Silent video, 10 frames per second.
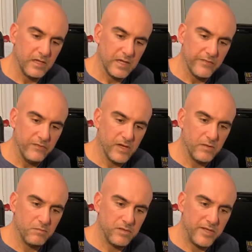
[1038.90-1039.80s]
Have
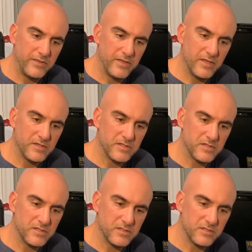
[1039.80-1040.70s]
not played
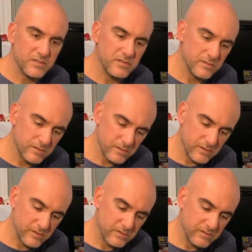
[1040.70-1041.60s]
this.
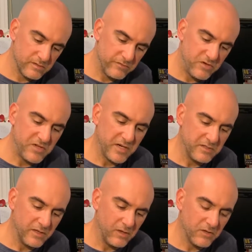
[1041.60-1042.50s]
As far as I can
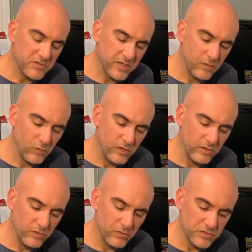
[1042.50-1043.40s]
tell, it's like one of
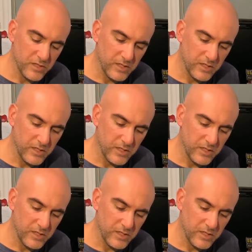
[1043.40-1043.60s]
those.